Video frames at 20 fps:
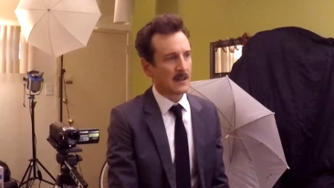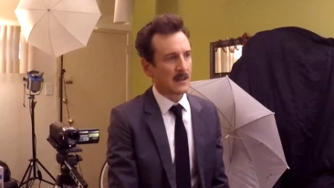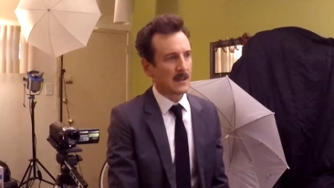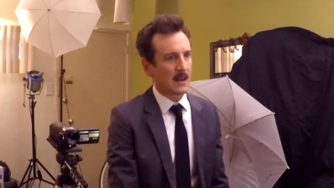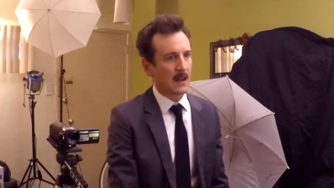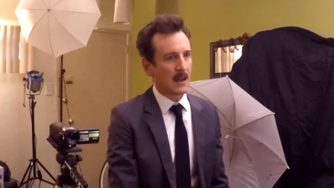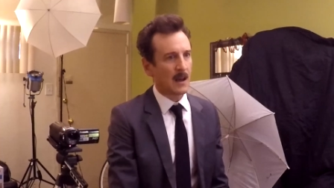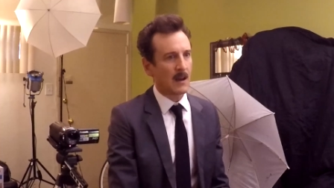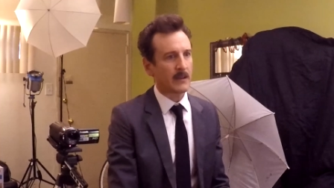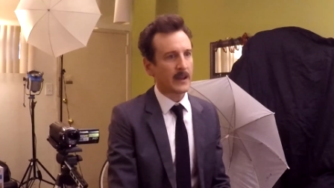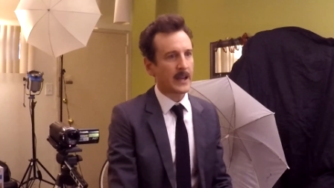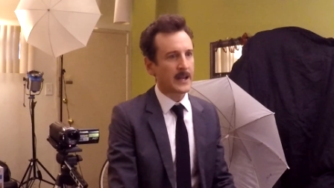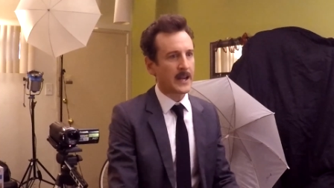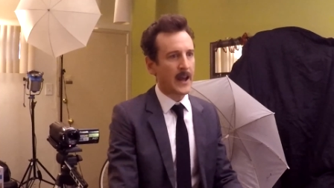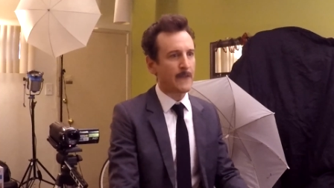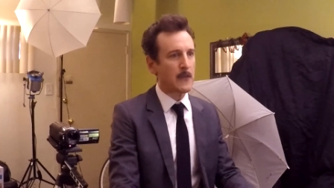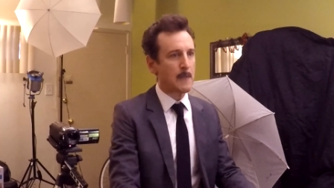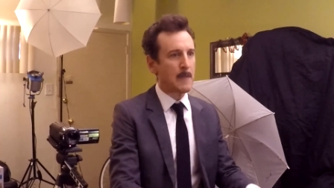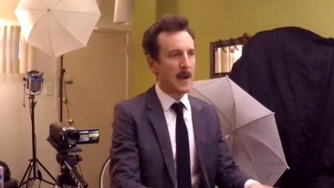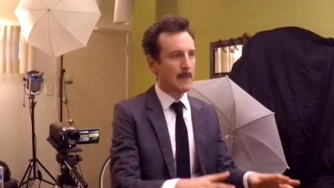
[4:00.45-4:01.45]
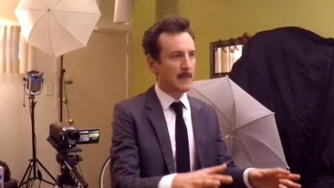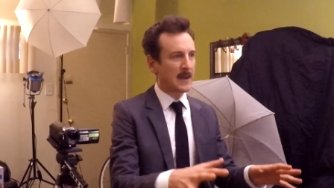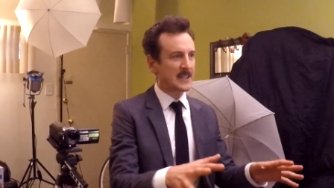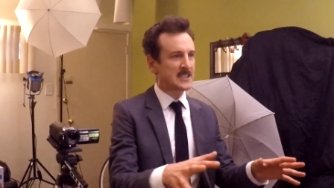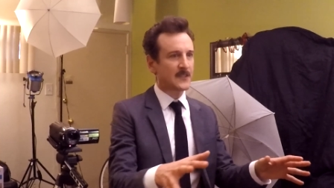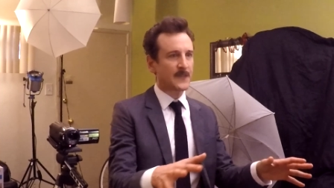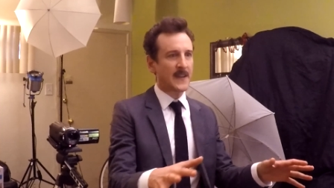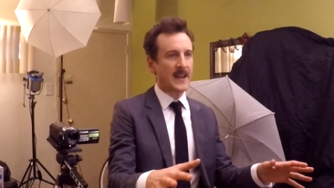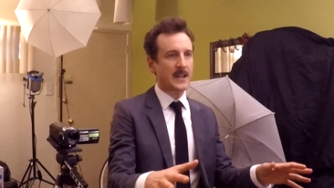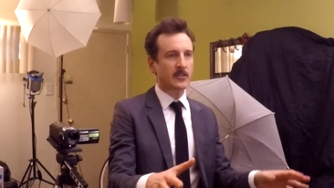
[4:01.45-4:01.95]
Okay, enough about my
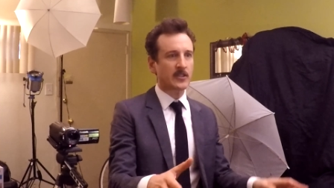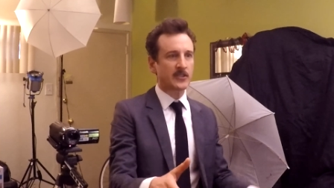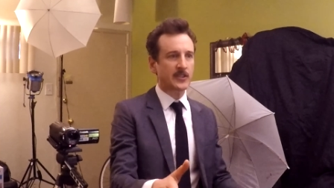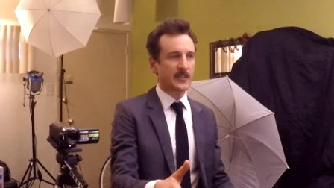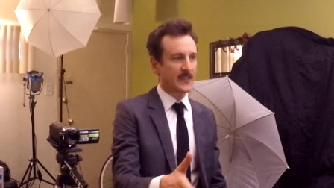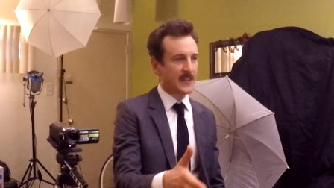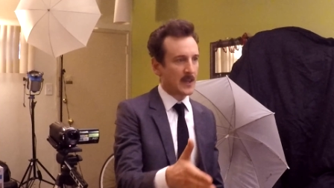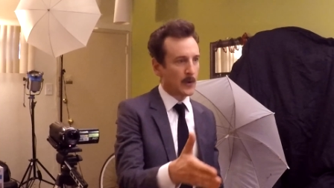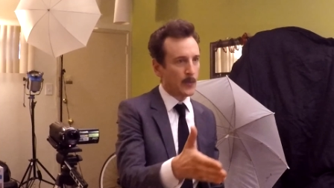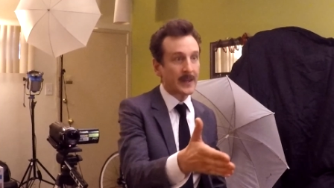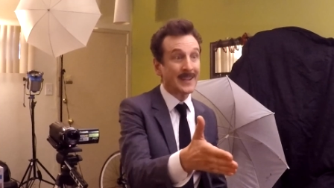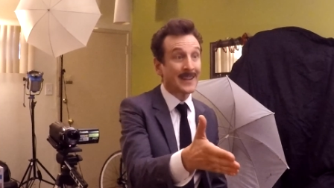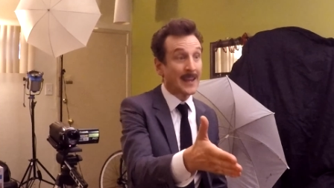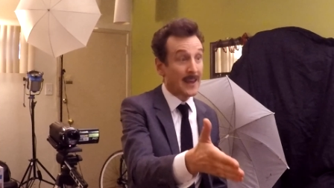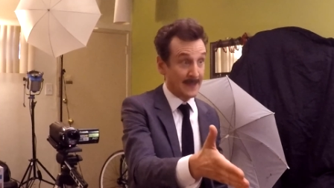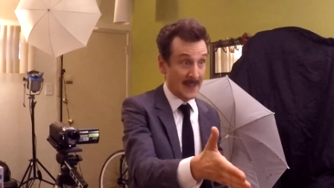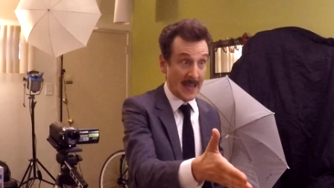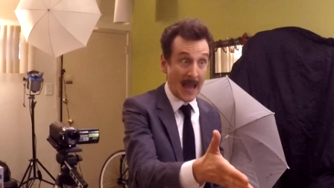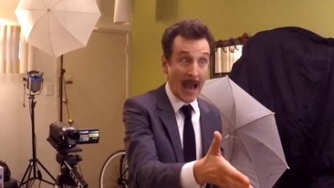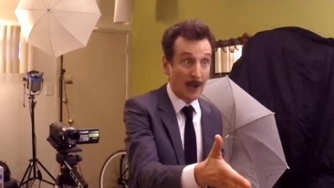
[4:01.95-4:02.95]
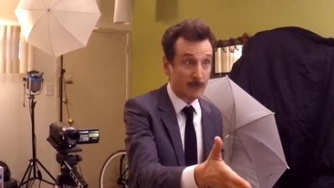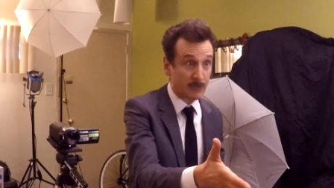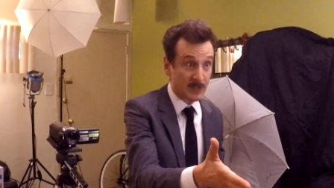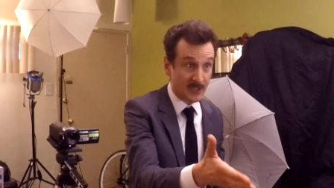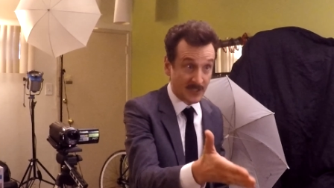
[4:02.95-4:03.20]
sphincter. Do you think we can get the actress to